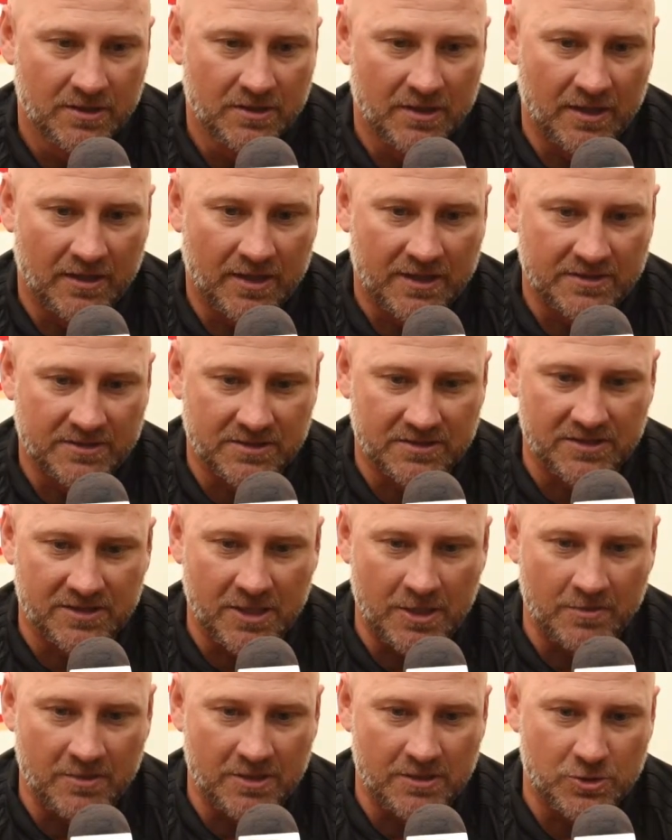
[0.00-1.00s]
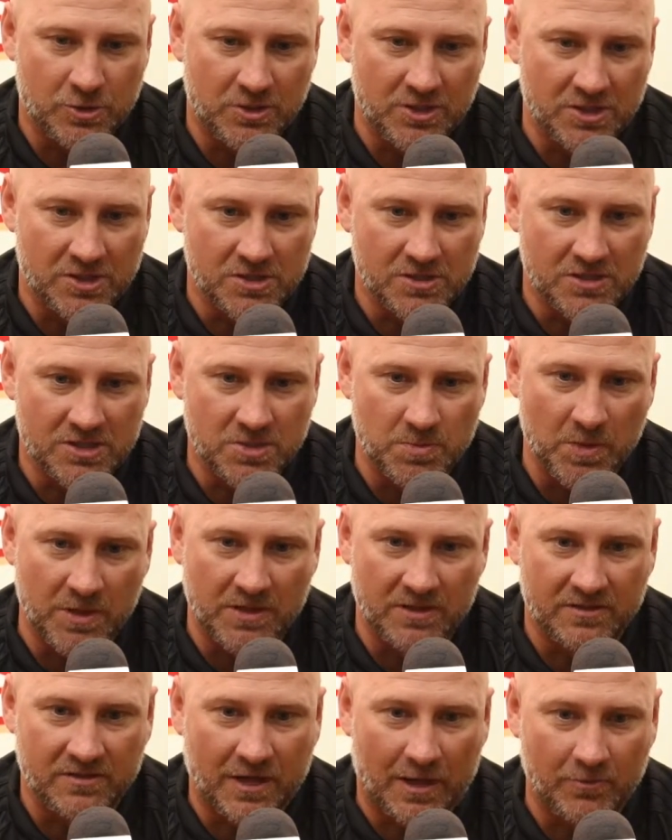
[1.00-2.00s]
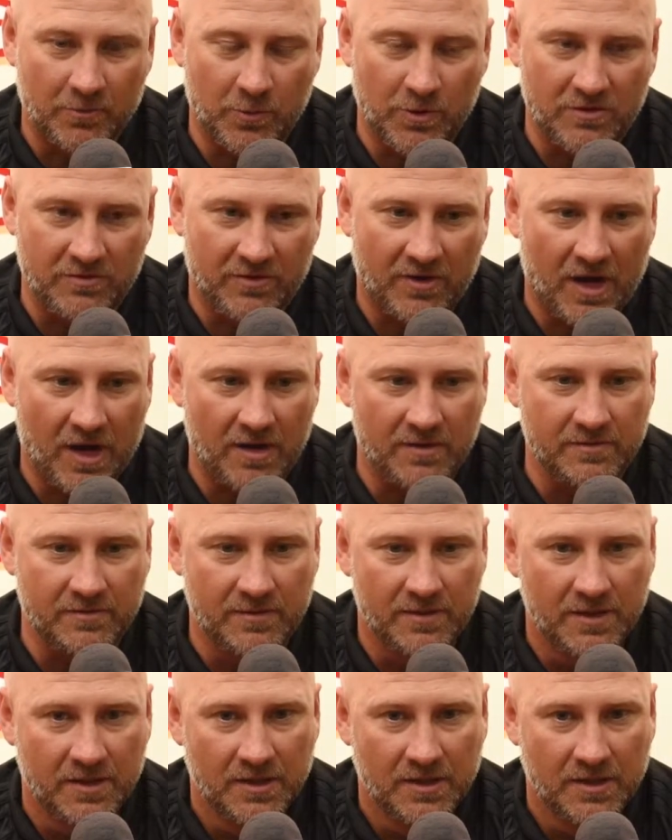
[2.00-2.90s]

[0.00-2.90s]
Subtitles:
And that's a team that traditionally has been in the top 25.